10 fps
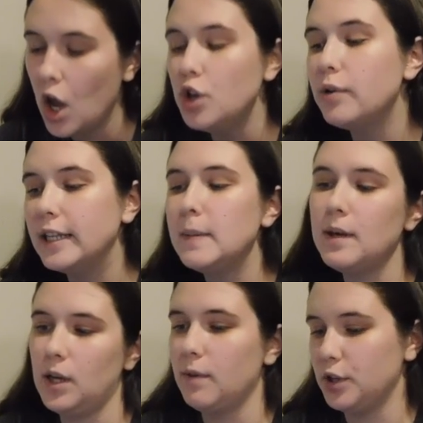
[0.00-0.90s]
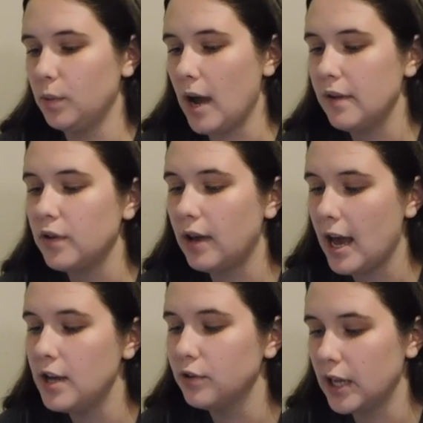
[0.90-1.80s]
you get to be there with your wife,
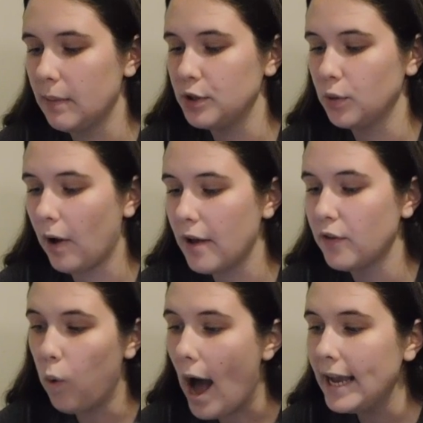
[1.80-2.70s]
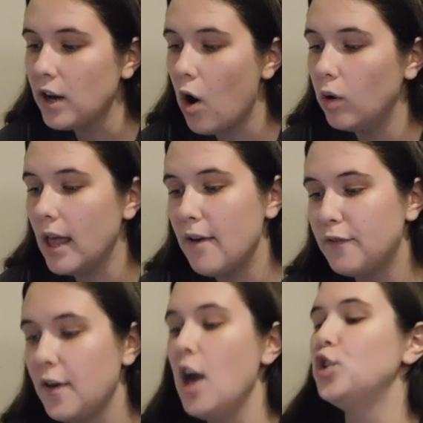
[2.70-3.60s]
okay? You're there with your wife. Wyatt
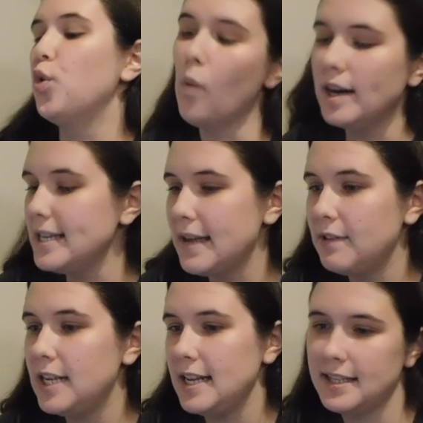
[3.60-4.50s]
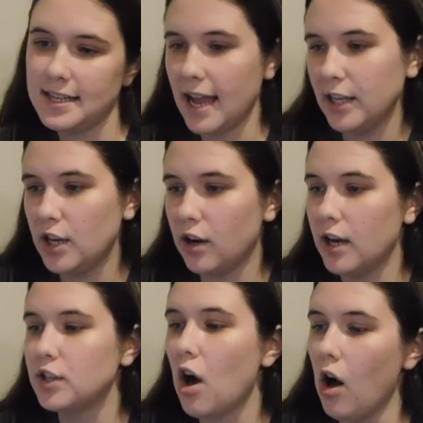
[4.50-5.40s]
Oleff, 2017 Stanley
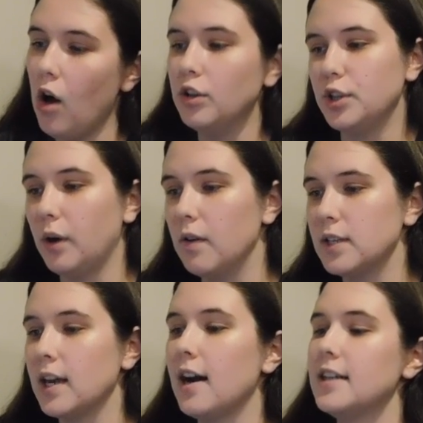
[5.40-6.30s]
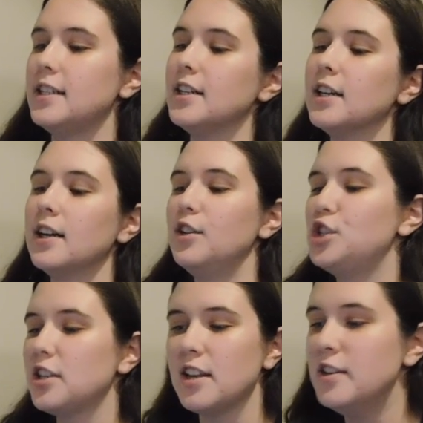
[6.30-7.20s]
Uris also goes in God tier.
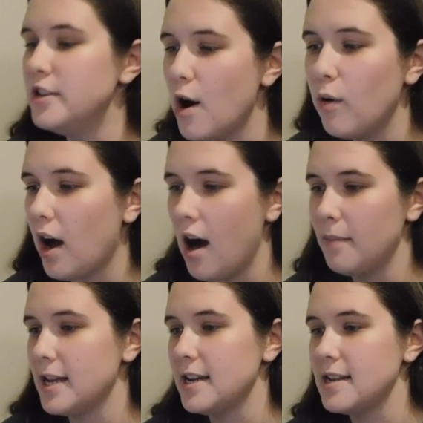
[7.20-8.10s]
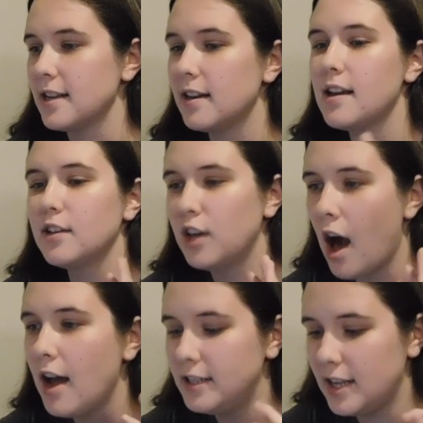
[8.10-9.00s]
Just no comment needed.
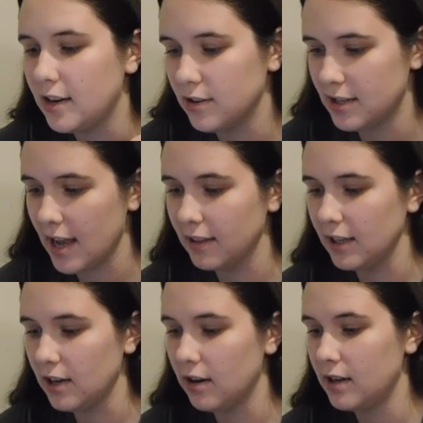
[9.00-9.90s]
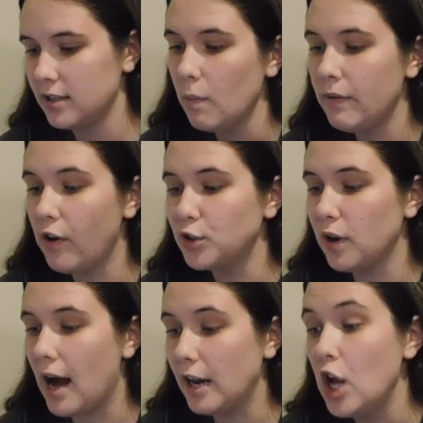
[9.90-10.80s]
God tier Stanley Uris. We've also
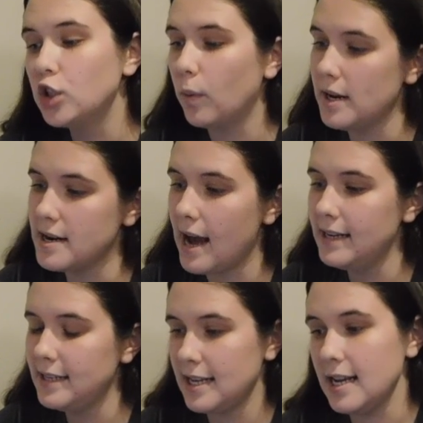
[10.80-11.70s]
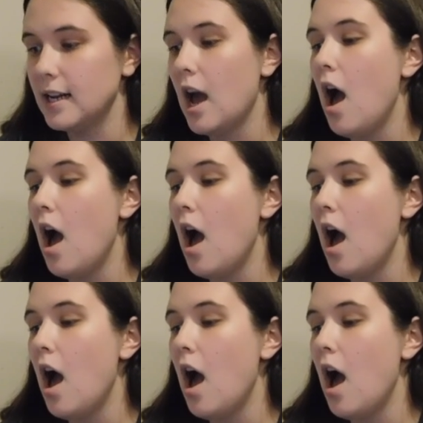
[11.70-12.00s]
got 2019